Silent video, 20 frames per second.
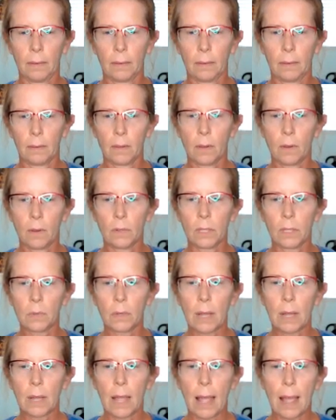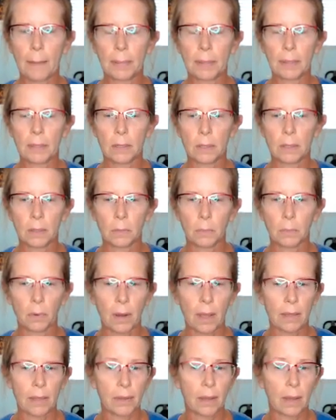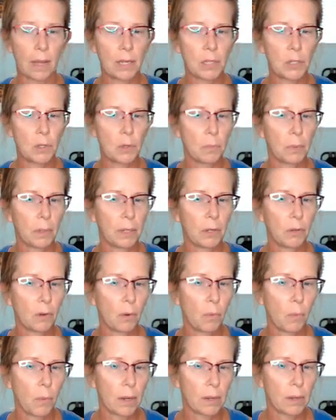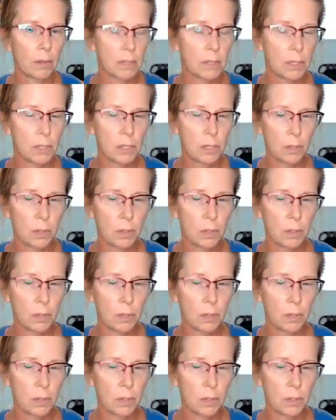Notice what happens to the breath as you bring your awareness